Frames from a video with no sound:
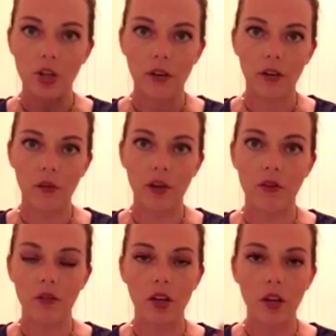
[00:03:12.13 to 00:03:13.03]
I recommend
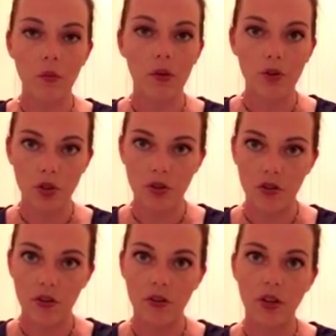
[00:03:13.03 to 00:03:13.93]
with any bullet
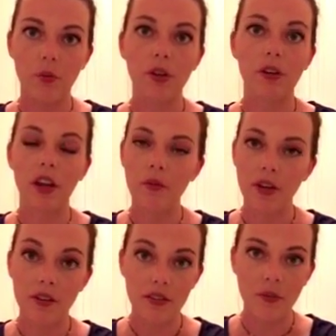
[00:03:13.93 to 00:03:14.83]
journal, you put your name in
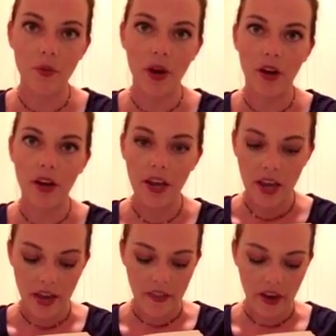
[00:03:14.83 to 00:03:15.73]
it somewhere,
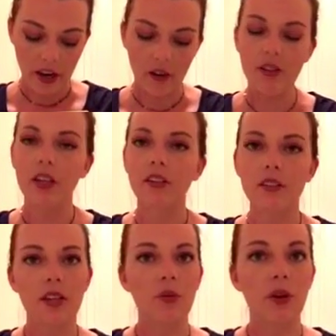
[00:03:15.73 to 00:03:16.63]
and then I always like to
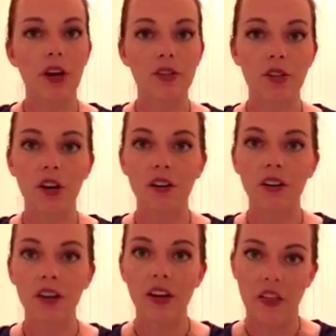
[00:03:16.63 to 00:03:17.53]
say when I started
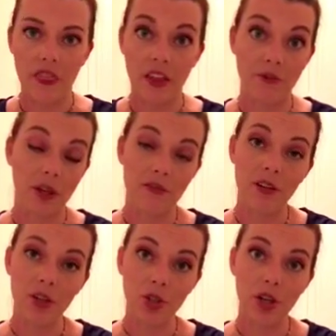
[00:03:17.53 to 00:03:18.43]
it, and then when I
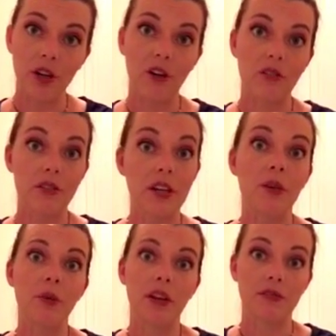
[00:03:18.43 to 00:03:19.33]
finish it, I'll say
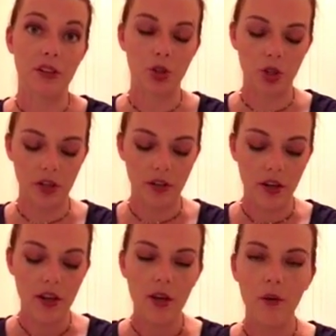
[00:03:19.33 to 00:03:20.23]
when I finished it.
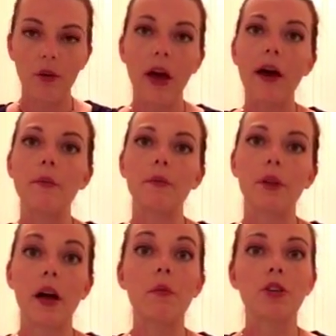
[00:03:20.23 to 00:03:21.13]

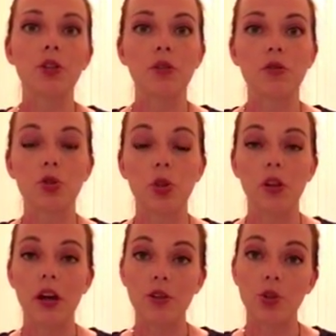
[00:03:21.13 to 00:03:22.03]
Cloudberry journals should
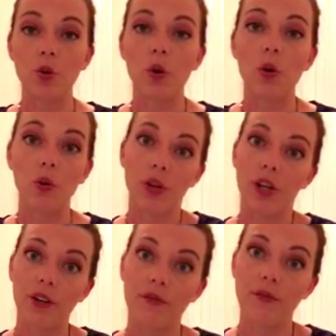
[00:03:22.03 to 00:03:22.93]
last you a whole
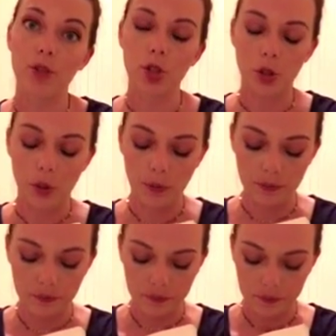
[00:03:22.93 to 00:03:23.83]
year, so
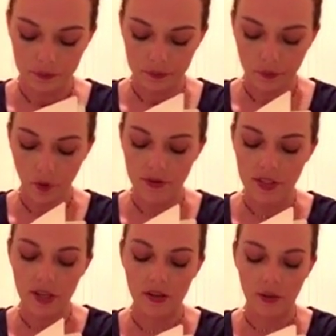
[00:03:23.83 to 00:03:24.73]
we've
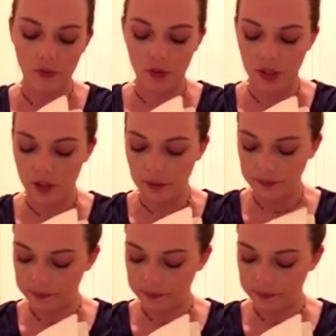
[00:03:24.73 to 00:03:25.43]
set it up for a year.